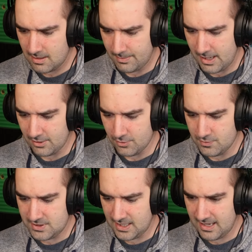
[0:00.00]
Am I
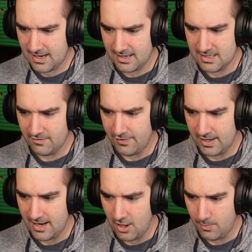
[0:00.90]
losing it? I need to
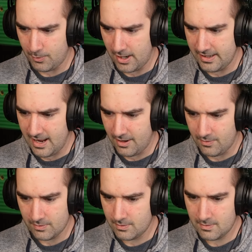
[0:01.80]
find help right now.